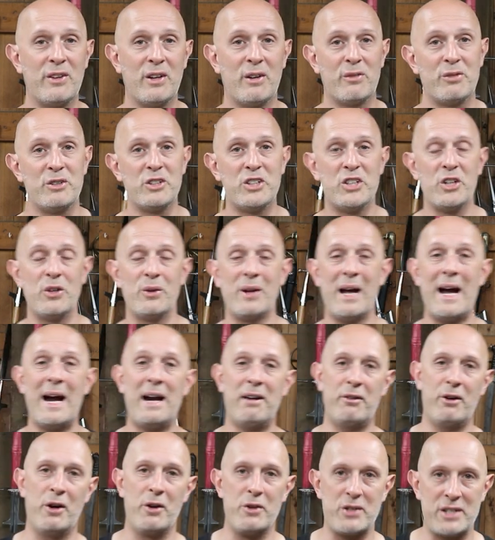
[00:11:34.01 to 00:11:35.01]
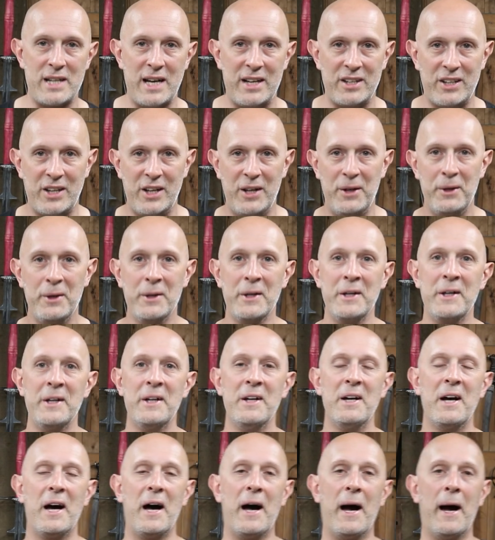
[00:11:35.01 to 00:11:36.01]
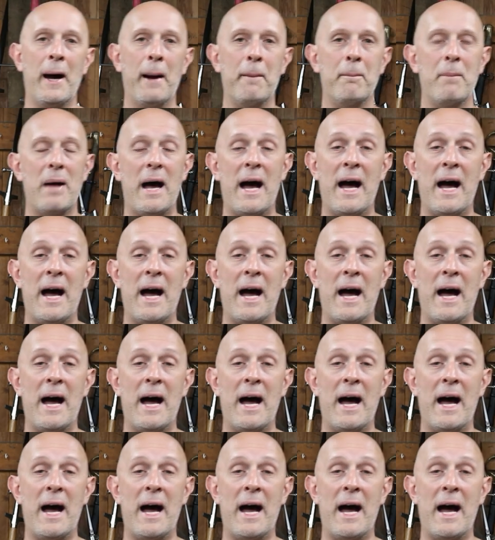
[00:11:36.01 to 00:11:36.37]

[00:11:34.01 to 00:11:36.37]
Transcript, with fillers: They often shoot arrows at you, um,